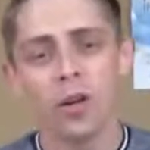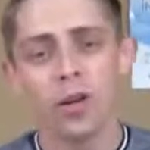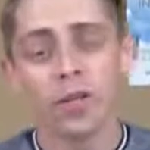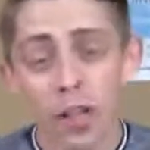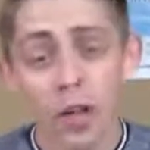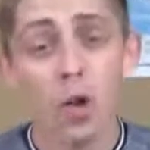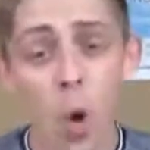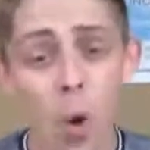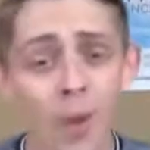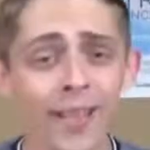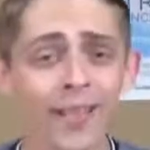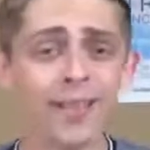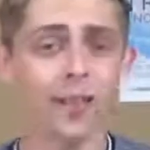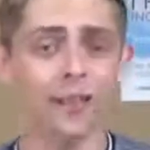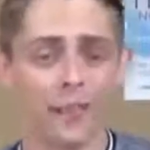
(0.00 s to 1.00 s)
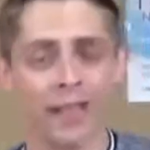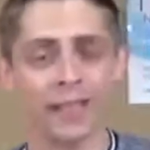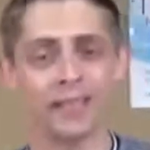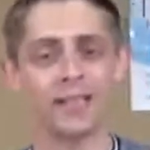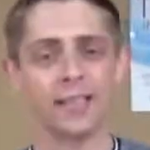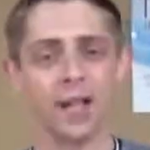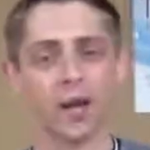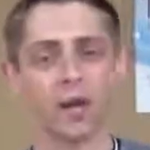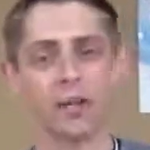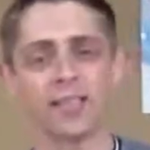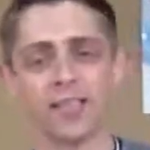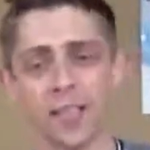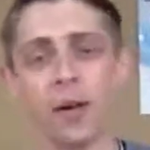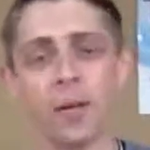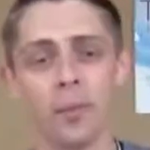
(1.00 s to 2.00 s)
they're going to face
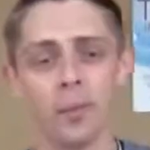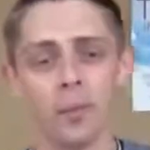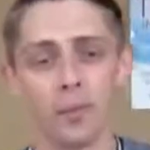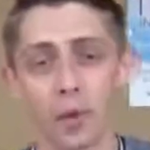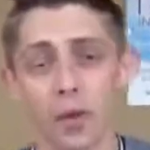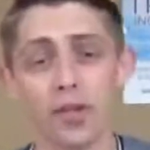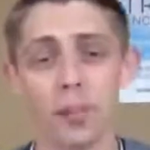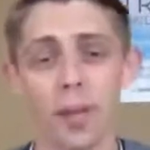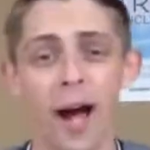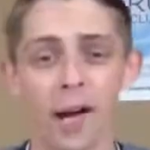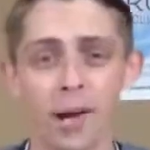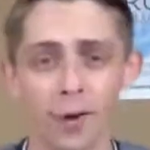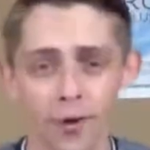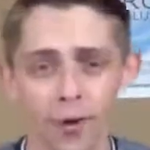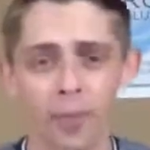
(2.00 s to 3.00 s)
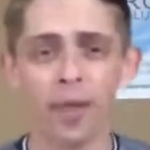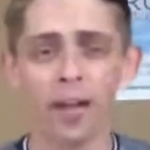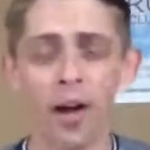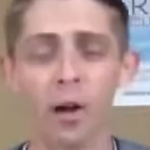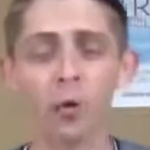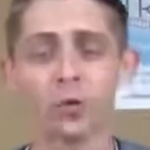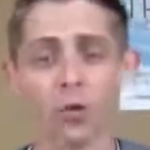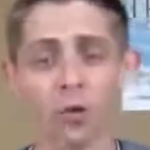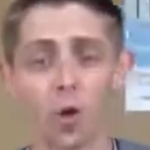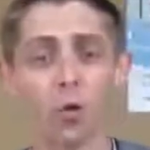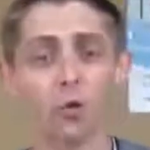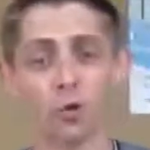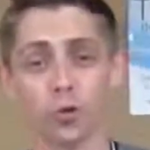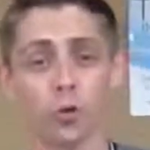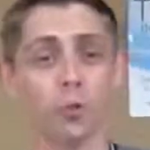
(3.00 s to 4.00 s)
some pushback from the
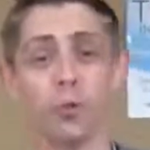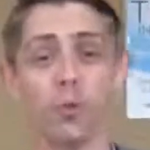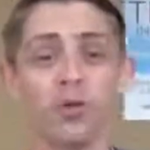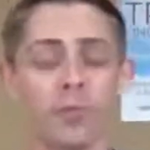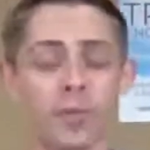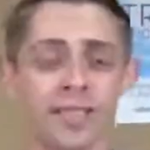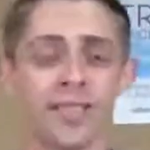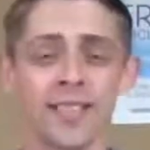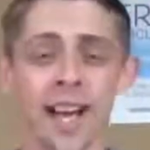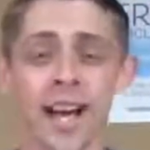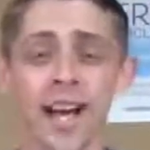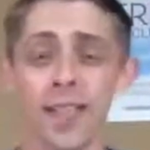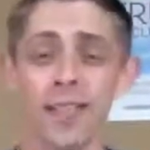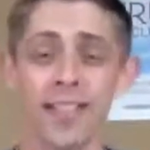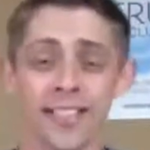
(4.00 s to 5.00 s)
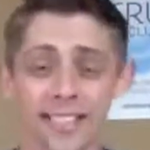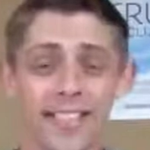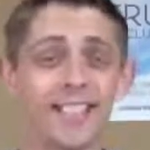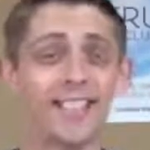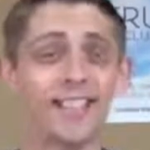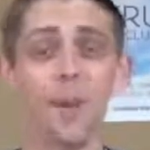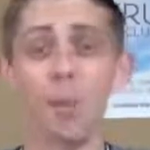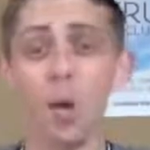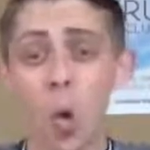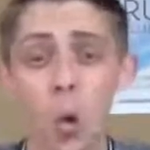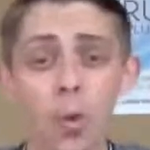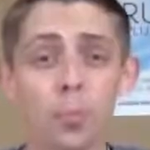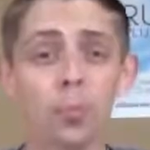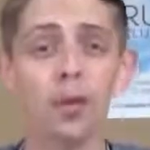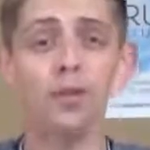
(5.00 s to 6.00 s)
countercultural movements that seek to
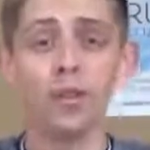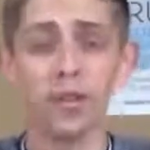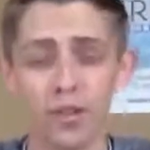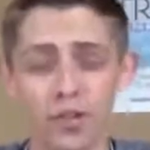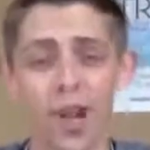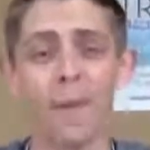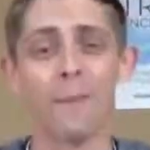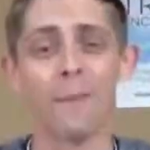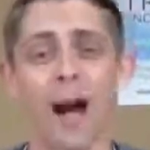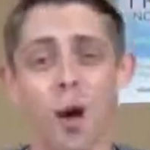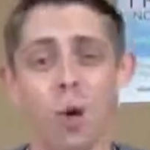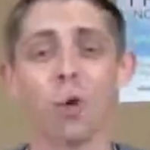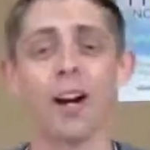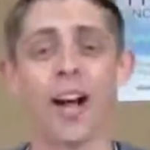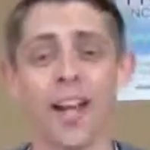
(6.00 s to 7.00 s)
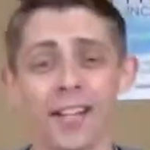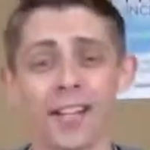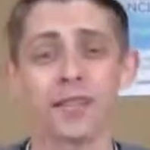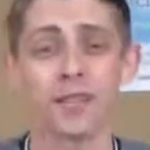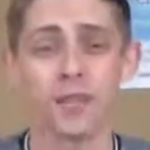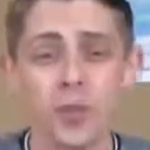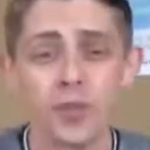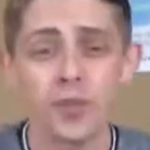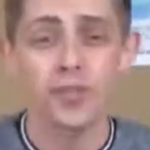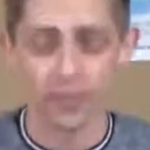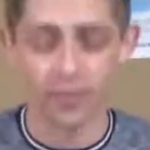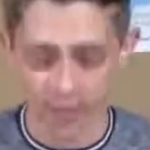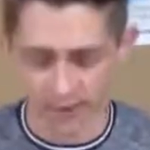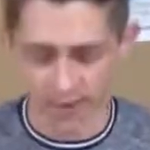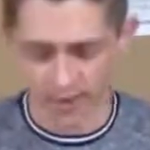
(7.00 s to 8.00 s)
uphold privilege and power and
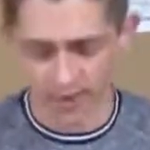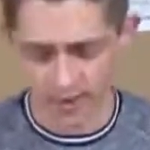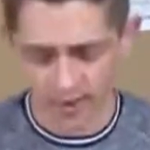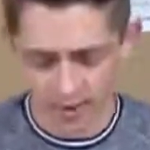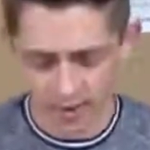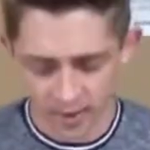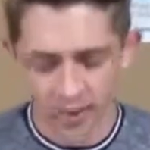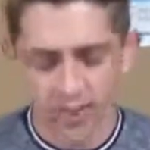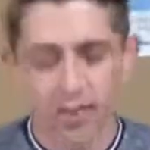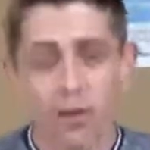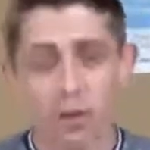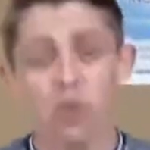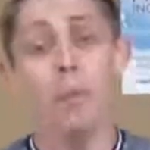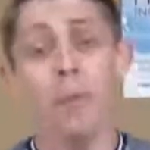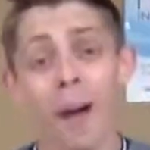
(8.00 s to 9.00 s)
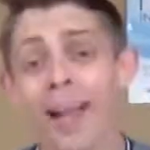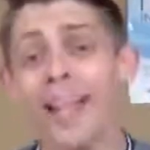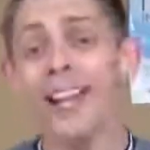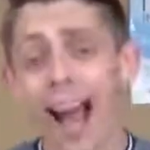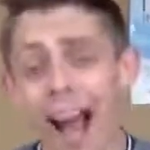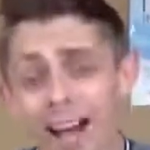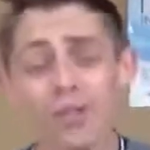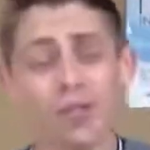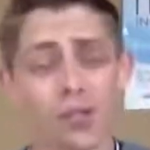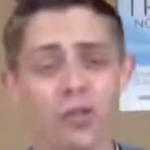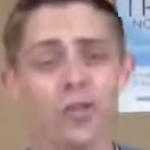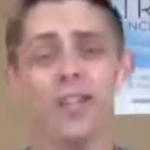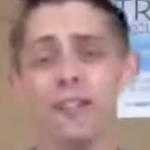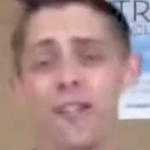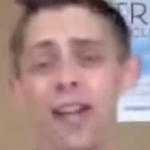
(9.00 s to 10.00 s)
exclusivity. You might
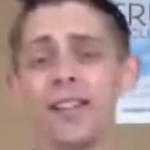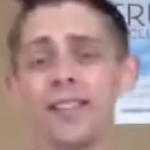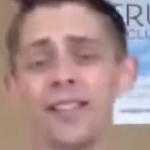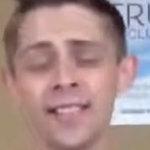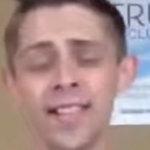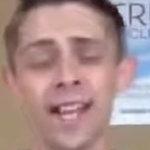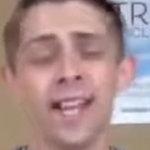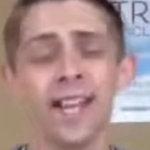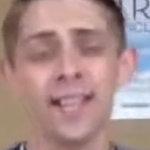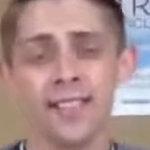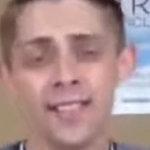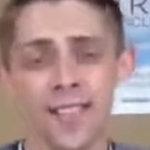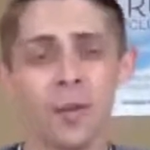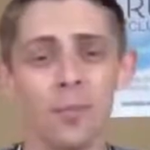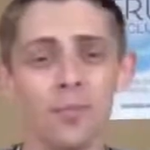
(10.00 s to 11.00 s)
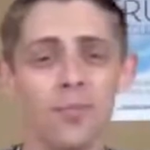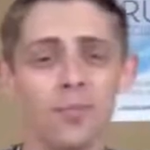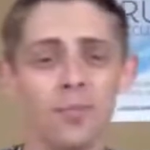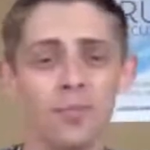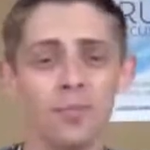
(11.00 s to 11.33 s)
actually face some